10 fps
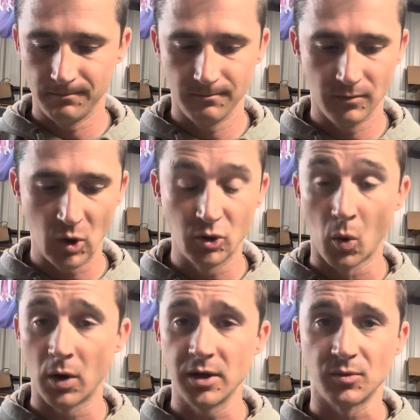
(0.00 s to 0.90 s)

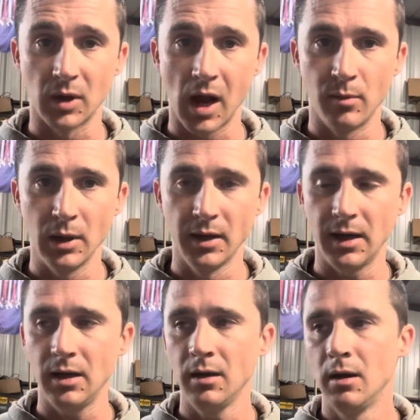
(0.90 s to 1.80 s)
Notorious
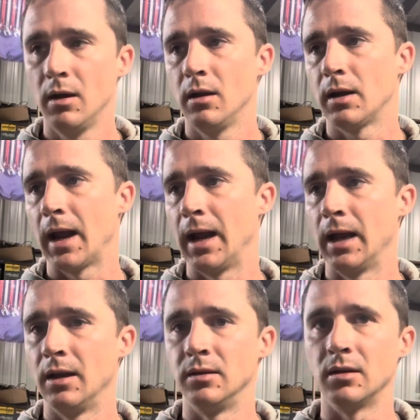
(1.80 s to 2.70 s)
reliability
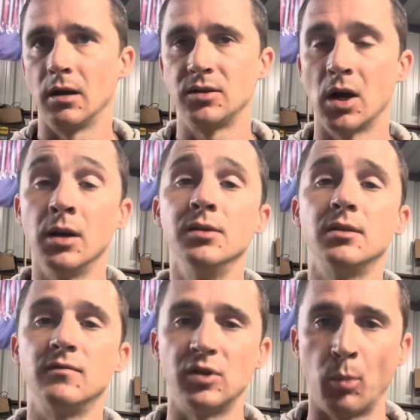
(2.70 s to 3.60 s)
and tons
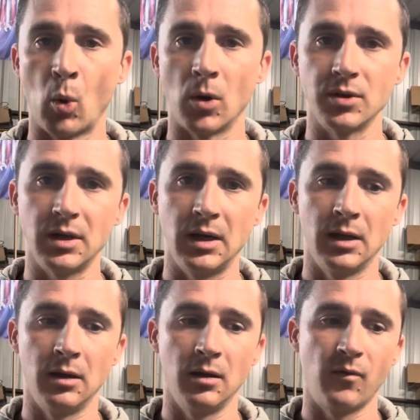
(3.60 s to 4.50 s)
of support
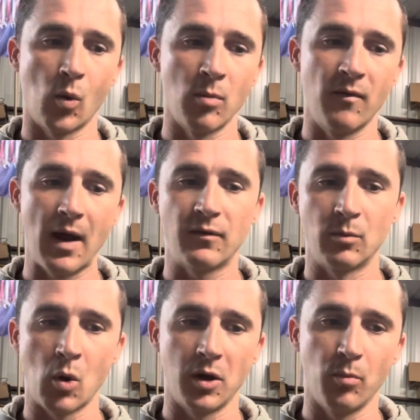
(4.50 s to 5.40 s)
in the form of
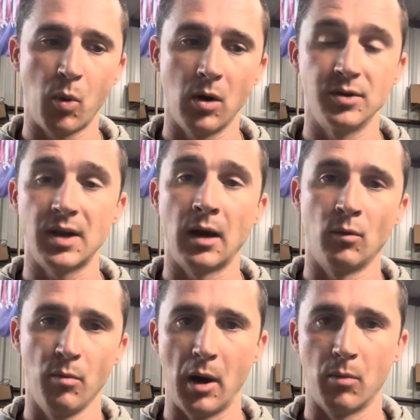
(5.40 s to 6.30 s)
aftermarket parts and
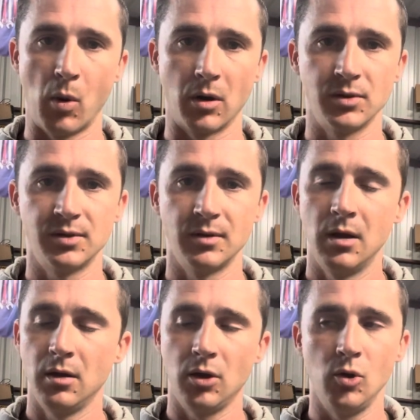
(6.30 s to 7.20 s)
repair parts.
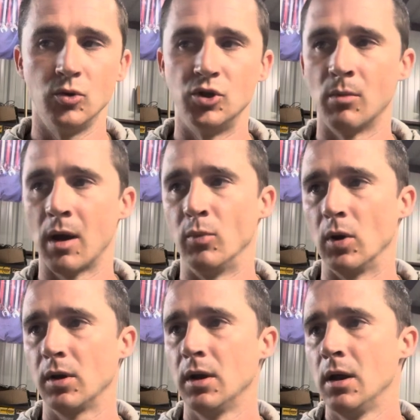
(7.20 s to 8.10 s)
Huge in my
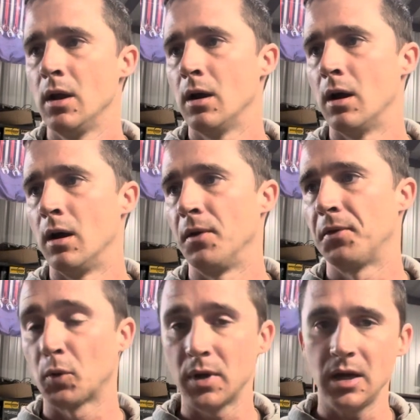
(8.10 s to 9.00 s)
book.
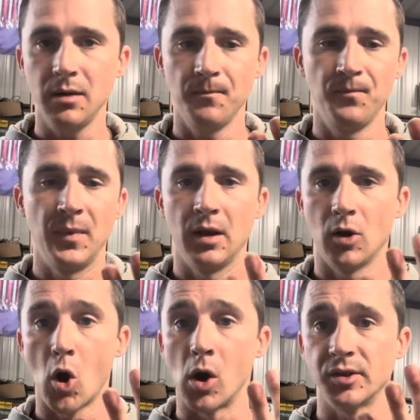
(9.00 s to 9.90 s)
3,
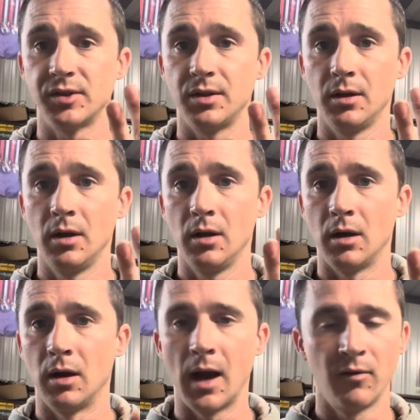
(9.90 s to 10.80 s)
cost.
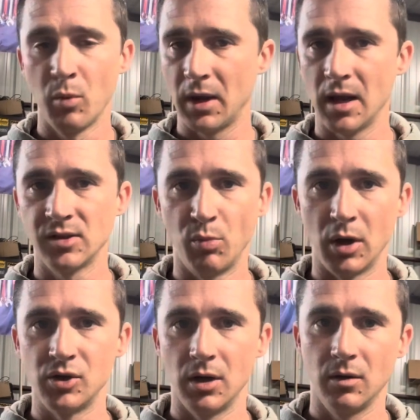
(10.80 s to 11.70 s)
Everybody has a
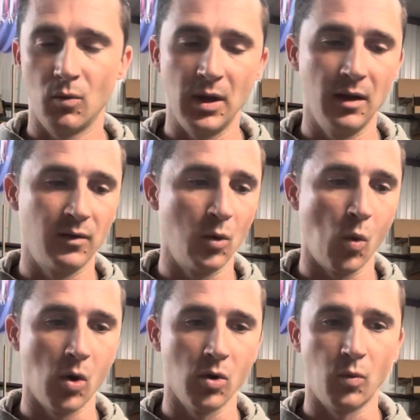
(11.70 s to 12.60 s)
budget. We live in a
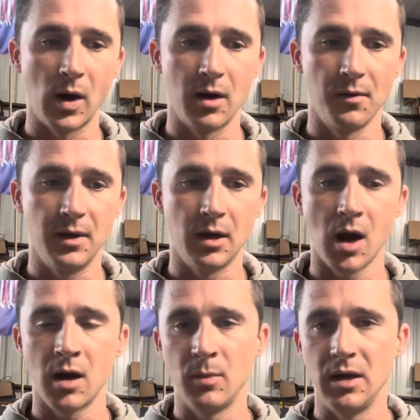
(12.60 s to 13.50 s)
world where the
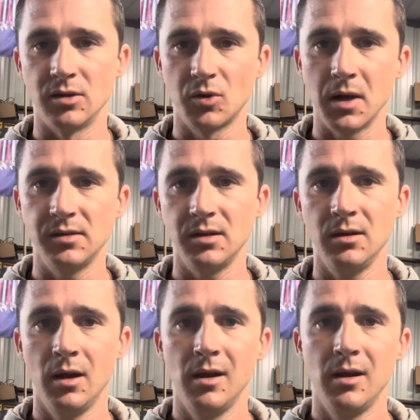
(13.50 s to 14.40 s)
economy is
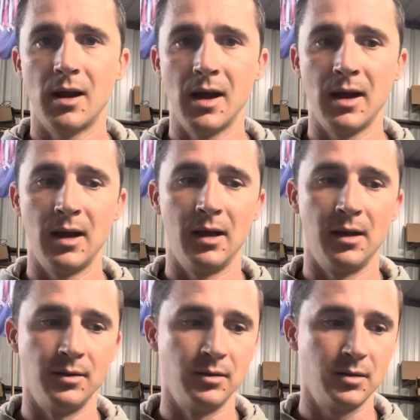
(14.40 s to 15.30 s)
crazy,
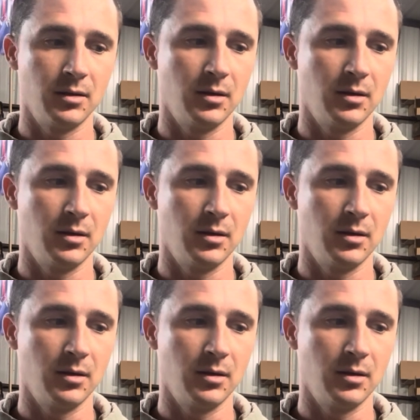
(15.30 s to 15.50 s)
and